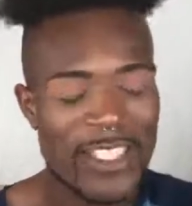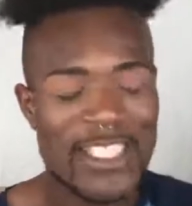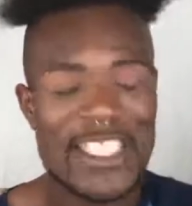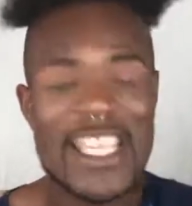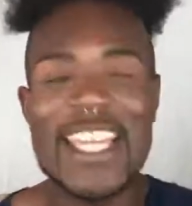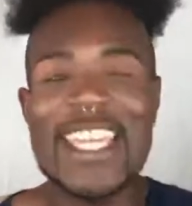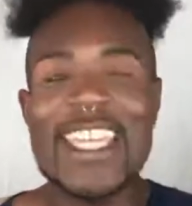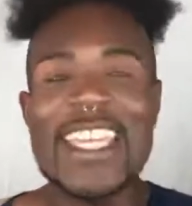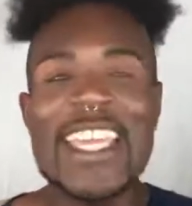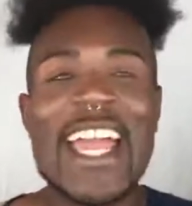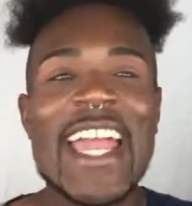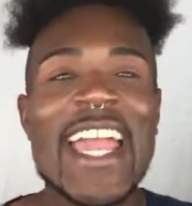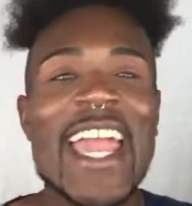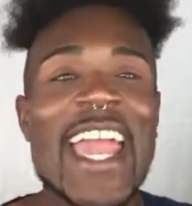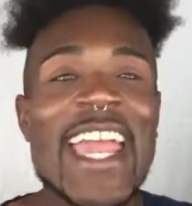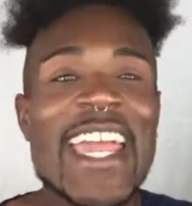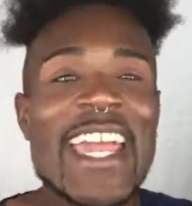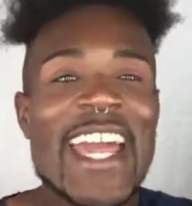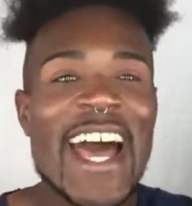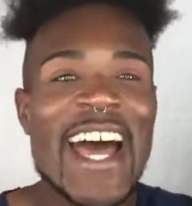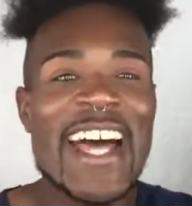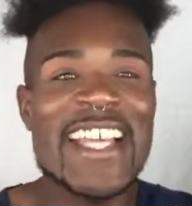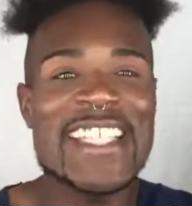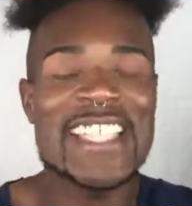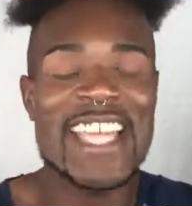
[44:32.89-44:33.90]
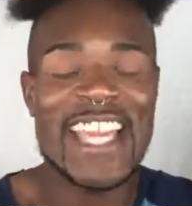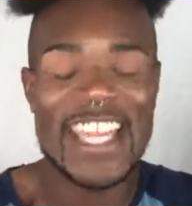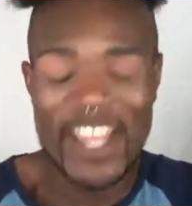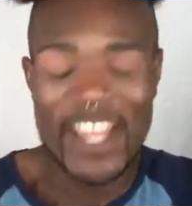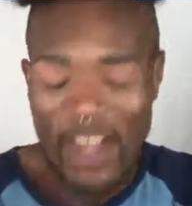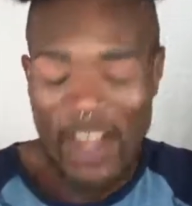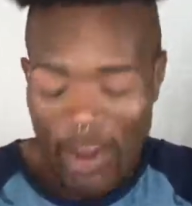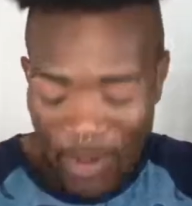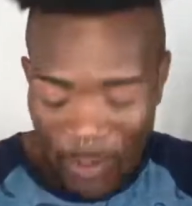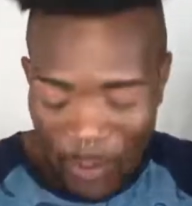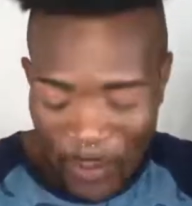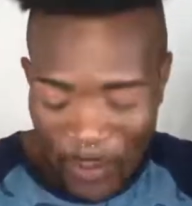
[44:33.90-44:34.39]
It's like, yeah, hey guys, like,
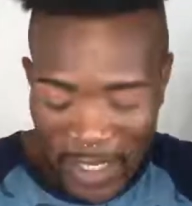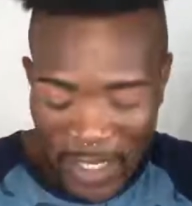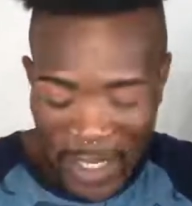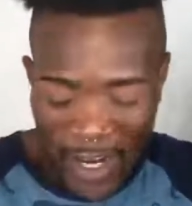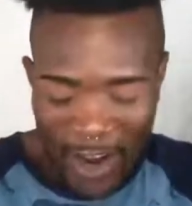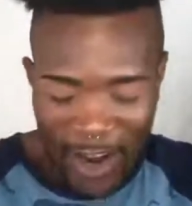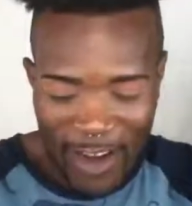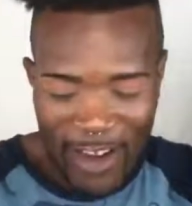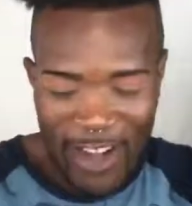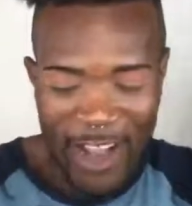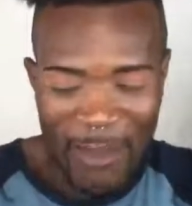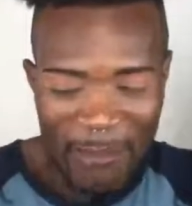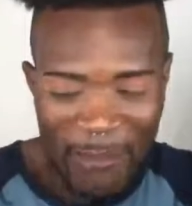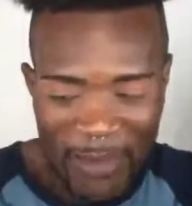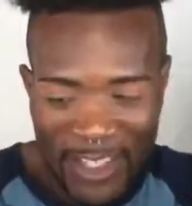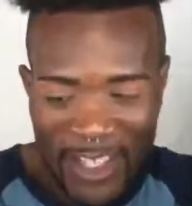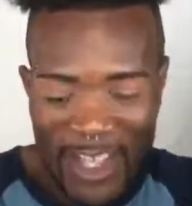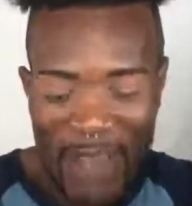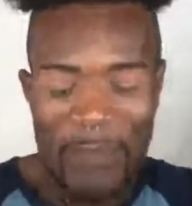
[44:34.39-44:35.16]
we are coming